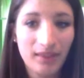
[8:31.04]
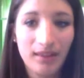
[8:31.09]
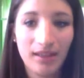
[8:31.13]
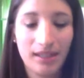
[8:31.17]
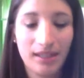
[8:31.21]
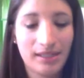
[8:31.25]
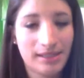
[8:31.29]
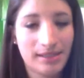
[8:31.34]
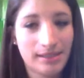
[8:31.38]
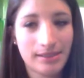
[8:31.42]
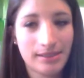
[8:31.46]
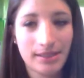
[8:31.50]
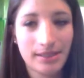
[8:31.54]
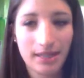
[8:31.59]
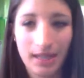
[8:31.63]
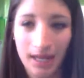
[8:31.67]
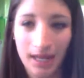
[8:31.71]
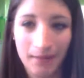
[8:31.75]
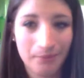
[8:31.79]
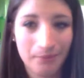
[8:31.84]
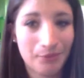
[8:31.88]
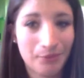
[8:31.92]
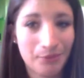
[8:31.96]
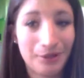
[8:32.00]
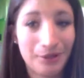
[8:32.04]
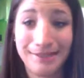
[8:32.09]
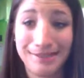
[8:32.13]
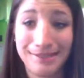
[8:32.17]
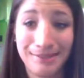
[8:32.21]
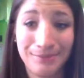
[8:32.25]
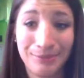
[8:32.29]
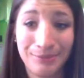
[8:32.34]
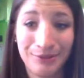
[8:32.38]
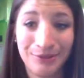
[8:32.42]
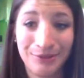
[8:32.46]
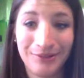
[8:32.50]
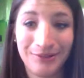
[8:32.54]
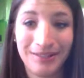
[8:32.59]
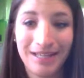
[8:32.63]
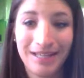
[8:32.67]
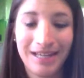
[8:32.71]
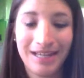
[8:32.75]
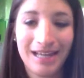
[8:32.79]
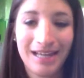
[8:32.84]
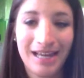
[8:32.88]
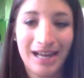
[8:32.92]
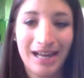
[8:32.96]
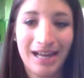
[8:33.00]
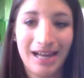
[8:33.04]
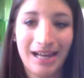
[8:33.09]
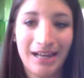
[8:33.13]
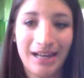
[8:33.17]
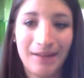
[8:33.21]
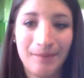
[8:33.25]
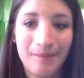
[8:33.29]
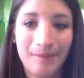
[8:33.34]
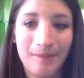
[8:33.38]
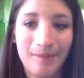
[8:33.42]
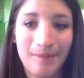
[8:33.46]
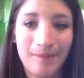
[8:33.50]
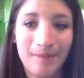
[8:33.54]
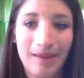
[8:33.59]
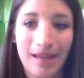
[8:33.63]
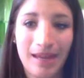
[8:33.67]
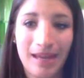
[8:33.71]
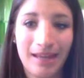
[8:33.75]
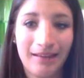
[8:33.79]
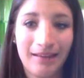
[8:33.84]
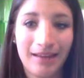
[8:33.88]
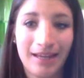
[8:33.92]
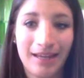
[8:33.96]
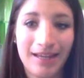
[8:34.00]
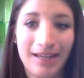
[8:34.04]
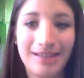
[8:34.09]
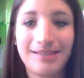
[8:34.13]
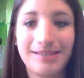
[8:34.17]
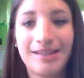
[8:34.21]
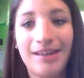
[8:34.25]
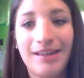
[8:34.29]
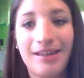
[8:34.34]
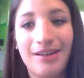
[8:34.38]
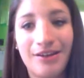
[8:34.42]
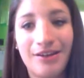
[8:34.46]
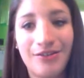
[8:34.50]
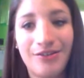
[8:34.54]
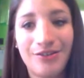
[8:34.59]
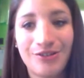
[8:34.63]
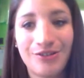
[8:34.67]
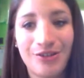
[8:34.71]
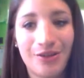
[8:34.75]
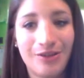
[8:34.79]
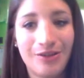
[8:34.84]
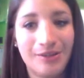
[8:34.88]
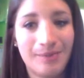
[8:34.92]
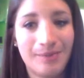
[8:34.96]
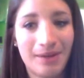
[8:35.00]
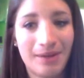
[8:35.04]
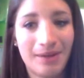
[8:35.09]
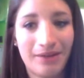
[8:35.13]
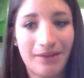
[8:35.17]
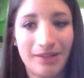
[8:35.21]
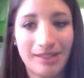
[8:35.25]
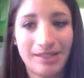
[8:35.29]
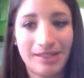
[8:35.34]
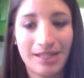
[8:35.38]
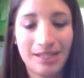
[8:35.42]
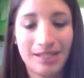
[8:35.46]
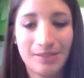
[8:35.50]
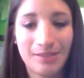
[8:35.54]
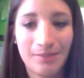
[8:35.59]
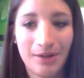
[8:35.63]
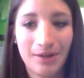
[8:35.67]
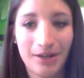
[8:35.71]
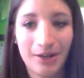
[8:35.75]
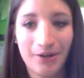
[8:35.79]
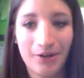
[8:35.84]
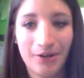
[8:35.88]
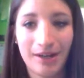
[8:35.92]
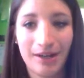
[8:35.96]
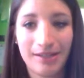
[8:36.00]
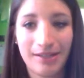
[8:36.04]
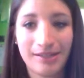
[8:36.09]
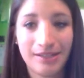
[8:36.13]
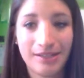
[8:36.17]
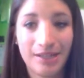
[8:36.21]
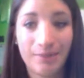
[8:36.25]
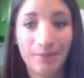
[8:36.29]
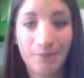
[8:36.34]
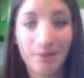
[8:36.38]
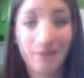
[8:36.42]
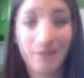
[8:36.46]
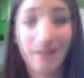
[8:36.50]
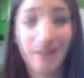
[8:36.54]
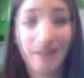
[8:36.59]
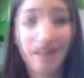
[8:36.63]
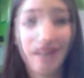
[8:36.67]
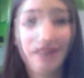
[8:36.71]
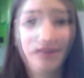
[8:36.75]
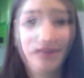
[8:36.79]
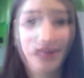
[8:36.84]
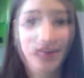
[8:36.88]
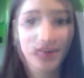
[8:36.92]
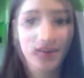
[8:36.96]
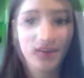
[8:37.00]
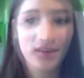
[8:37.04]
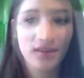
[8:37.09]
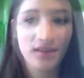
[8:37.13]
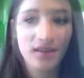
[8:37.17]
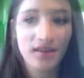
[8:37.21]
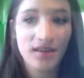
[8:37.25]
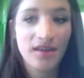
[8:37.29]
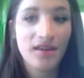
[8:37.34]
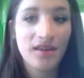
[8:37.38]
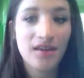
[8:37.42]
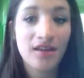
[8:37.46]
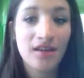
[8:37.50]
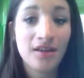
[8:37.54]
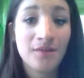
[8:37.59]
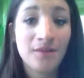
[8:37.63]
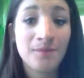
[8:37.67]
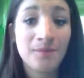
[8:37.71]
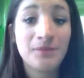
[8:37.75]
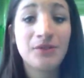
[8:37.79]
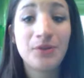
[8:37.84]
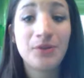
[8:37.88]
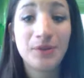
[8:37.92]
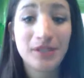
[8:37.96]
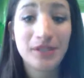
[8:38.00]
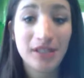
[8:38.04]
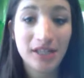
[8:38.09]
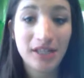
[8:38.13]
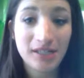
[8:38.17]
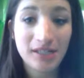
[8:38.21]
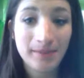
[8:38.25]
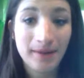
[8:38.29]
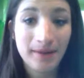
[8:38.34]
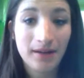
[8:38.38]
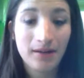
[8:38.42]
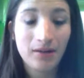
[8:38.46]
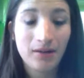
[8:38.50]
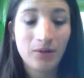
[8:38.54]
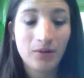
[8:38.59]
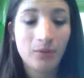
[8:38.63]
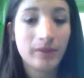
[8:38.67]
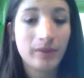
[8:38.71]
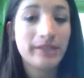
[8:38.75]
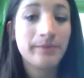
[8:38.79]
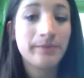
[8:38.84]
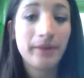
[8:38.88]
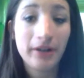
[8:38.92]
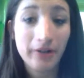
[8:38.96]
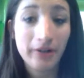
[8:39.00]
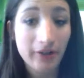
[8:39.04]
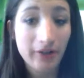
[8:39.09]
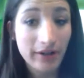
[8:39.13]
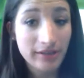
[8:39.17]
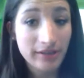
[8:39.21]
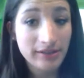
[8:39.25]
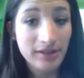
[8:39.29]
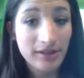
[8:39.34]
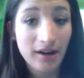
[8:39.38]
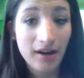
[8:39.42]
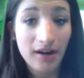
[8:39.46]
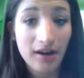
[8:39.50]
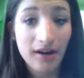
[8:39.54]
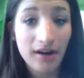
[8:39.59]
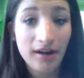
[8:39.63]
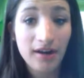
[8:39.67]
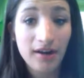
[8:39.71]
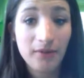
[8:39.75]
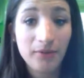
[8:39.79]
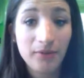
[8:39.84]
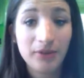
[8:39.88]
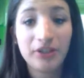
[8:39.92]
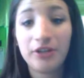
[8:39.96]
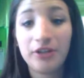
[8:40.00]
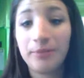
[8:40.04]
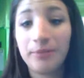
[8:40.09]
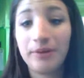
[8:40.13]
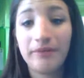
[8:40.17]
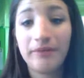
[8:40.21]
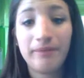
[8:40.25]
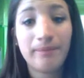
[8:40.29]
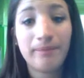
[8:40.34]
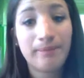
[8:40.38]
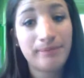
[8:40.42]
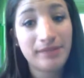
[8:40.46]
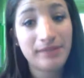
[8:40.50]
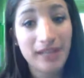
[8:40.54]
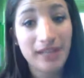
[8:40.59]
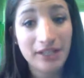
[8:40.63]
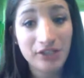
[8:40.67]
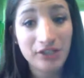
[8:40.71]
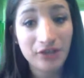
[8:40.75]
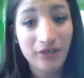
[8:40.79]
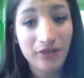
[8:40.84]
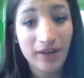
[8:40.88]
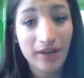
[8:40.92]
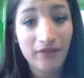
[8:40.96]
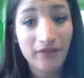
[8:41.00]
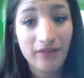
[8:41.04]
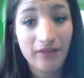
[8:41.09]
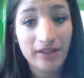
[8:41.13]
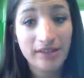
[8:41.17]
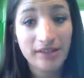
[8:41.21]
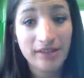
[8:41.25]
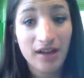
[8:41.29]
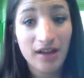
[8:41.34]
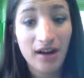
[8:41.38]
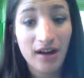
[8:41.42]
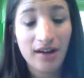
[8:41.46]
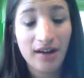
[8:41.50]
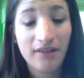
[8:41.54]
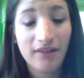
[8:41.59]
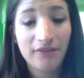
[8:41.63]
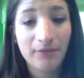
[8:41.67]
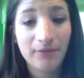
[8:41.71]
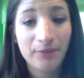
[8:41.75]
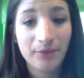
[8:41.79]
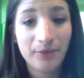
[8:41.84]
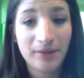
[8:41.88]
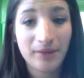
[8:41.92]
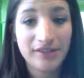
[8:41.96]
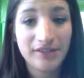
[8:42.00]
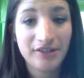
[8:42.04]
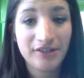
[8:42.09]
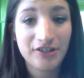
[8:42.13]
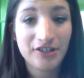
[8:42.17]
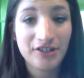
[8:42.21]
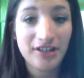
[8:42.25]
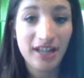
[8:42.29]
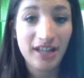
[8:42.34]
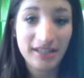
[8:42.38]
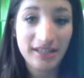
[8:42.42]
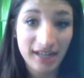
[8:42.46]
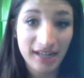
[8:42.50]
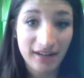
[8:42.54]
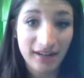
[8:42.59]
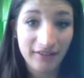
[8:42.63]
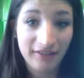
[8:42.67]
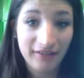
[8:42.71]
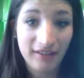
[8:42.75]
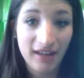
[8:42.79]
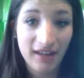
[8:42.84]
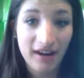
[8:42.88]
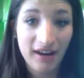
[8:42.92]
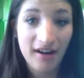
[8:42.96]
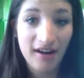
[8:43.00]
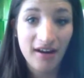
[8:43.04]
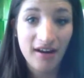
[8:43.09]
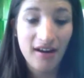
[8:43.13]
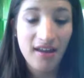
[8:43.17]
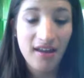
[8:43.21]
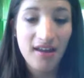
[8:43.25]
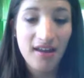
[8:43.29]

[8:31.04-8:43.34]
It's kind of pretty simple, and like I said, there's all these benefits that sprouted grains can provide for you. So we talked about what sprouted grains are, what their potential benefits are from the research that's out there,